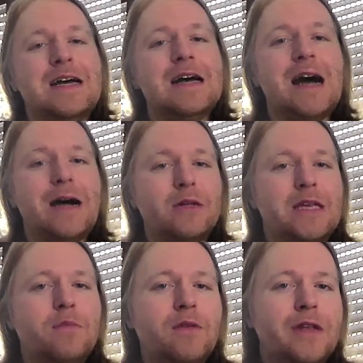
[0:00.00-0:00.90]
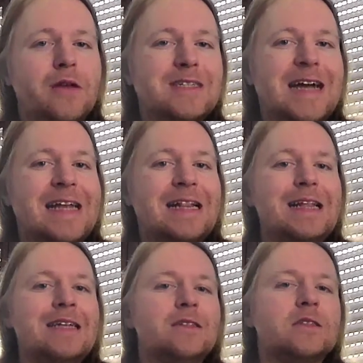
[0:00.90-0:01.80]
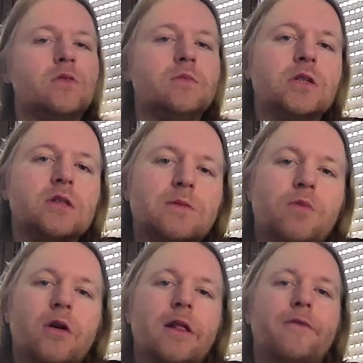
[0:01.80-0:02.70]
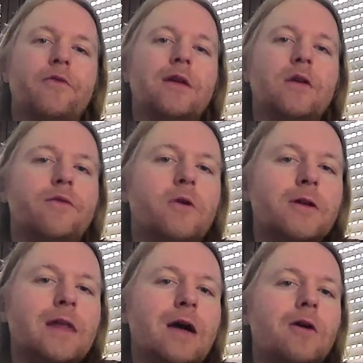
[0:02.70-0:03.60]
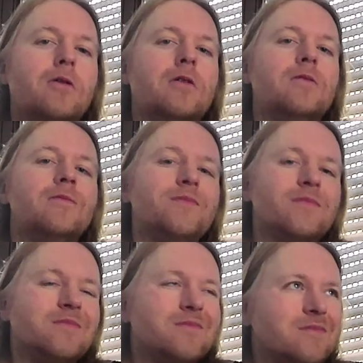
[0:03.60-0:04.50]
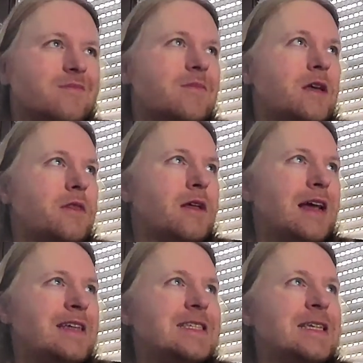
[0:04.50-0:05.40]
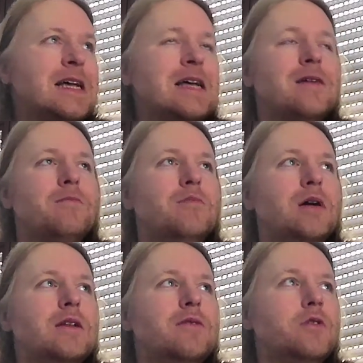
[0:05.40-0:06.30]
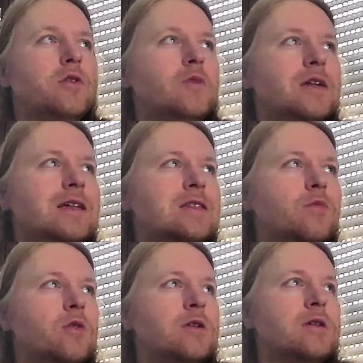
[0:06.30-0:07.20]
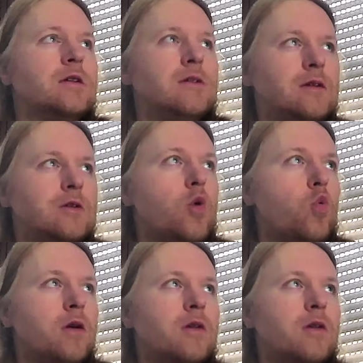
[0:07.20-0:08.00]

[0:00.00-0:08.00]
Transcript: I will keep the video title and description spoiler free for now. Nevertheless, but if you don't want to get spoiled, go